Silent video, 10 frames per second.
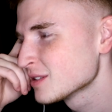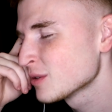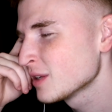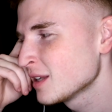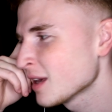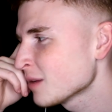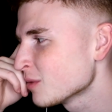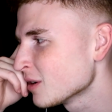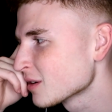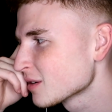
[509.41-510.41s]
So he can
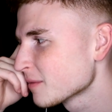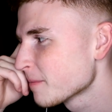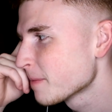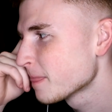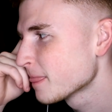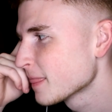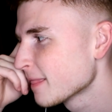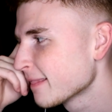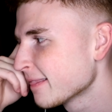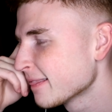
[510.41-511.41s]
walk.
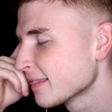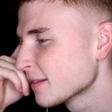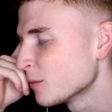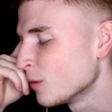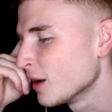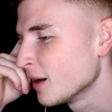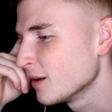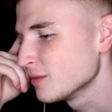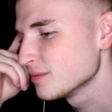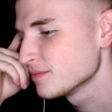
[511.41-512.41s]
Wow.